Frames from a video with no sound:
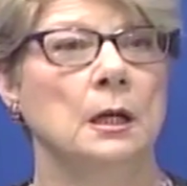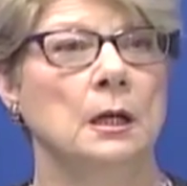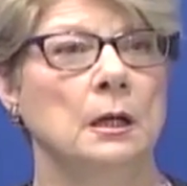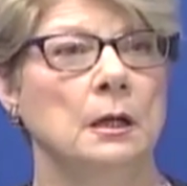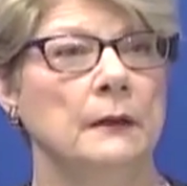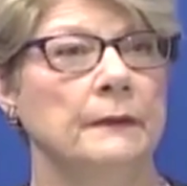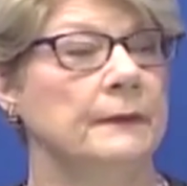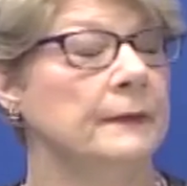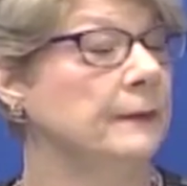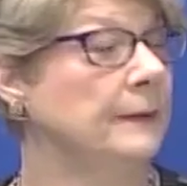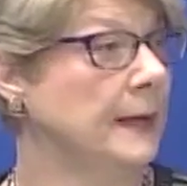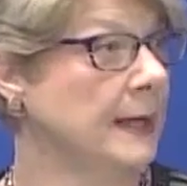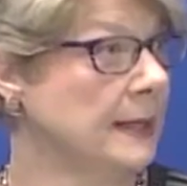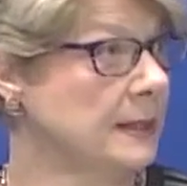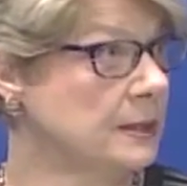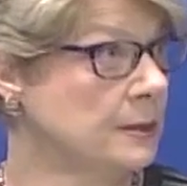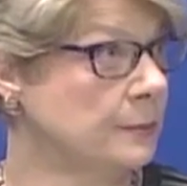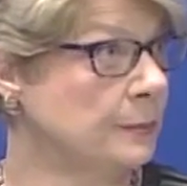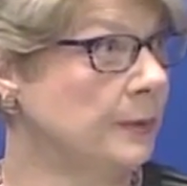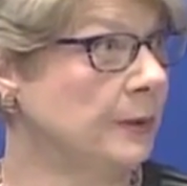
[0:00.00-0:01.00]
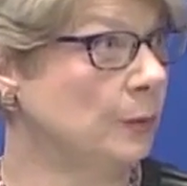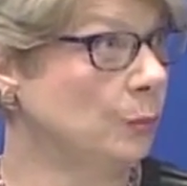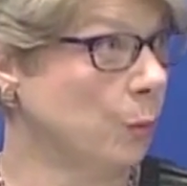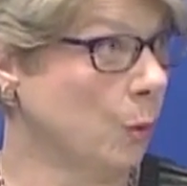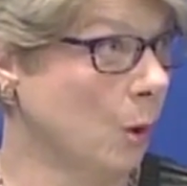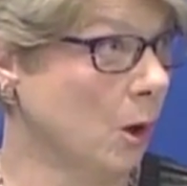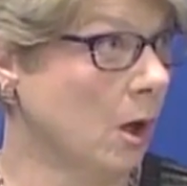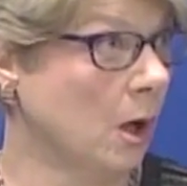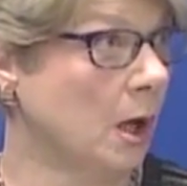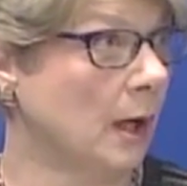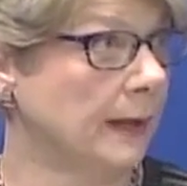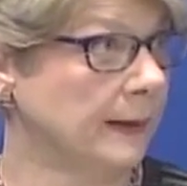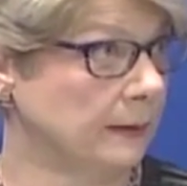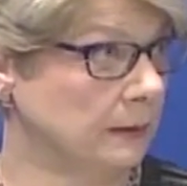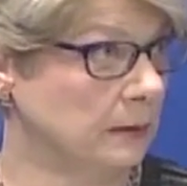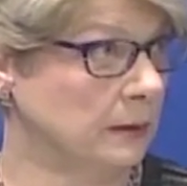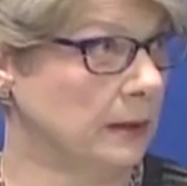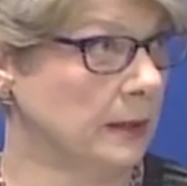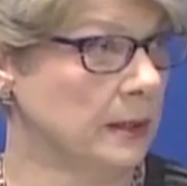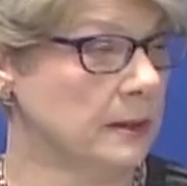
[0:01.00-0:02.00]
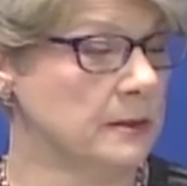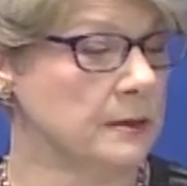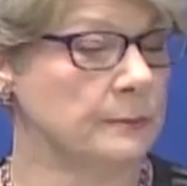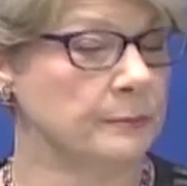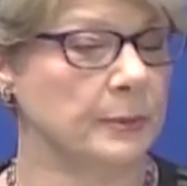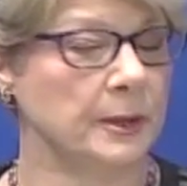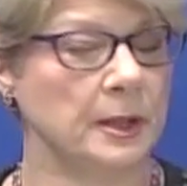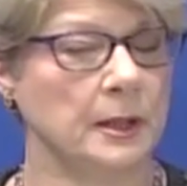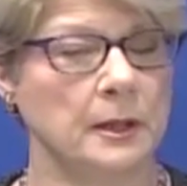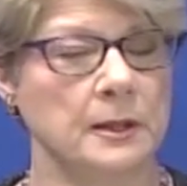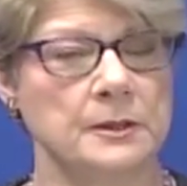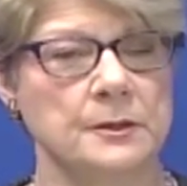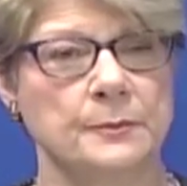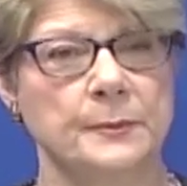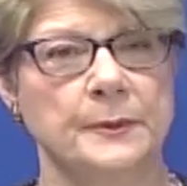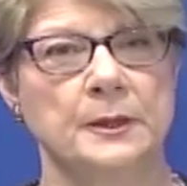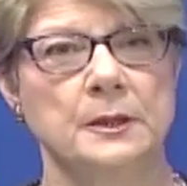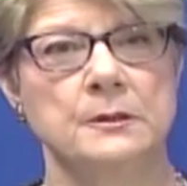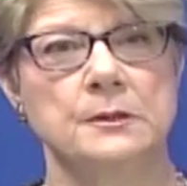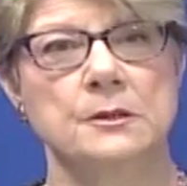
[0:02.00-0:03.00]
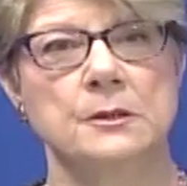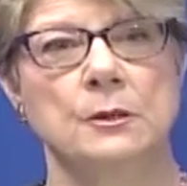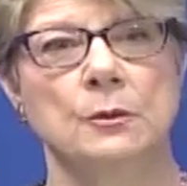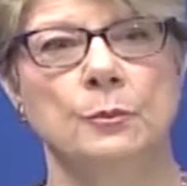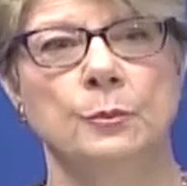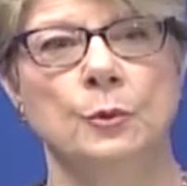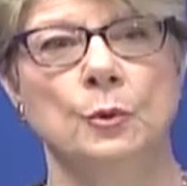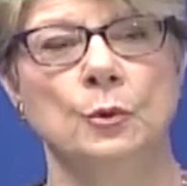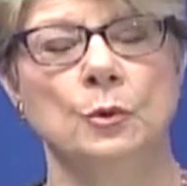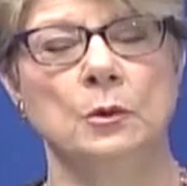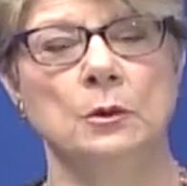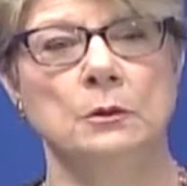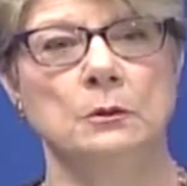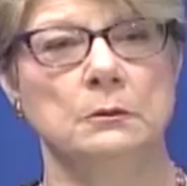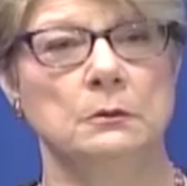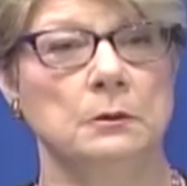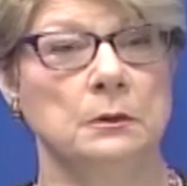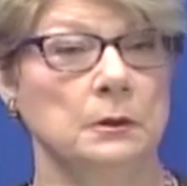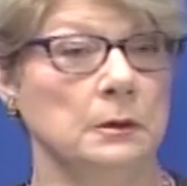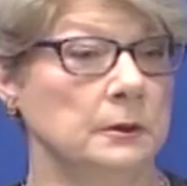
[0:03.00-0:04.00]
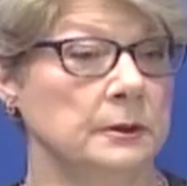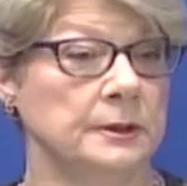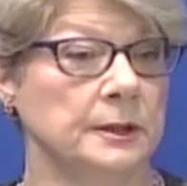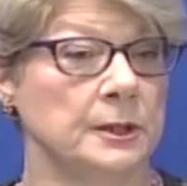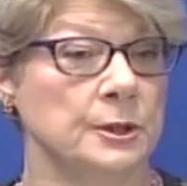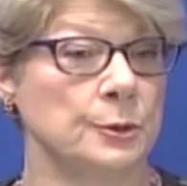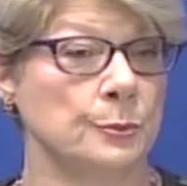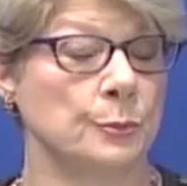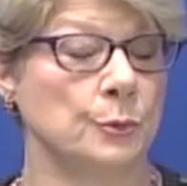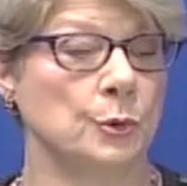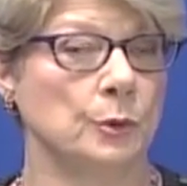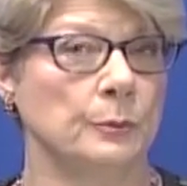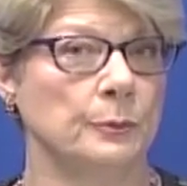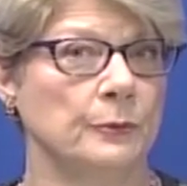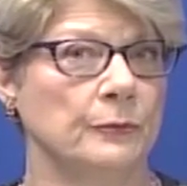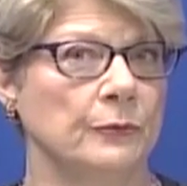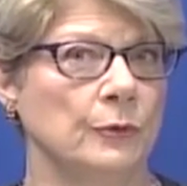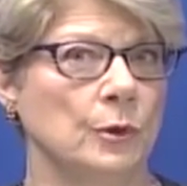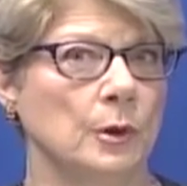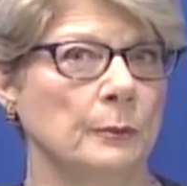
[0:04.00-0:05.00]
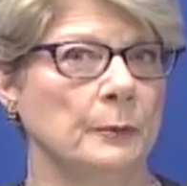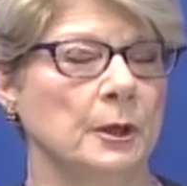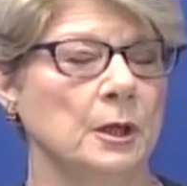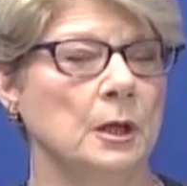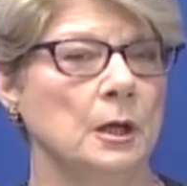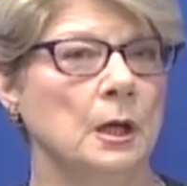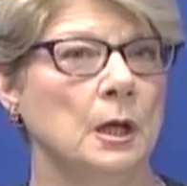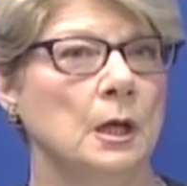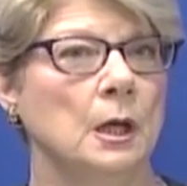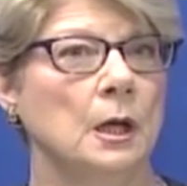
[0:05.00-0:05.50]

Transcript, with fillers: uh, that that's been why the S&P has been so poor, such a poor performer.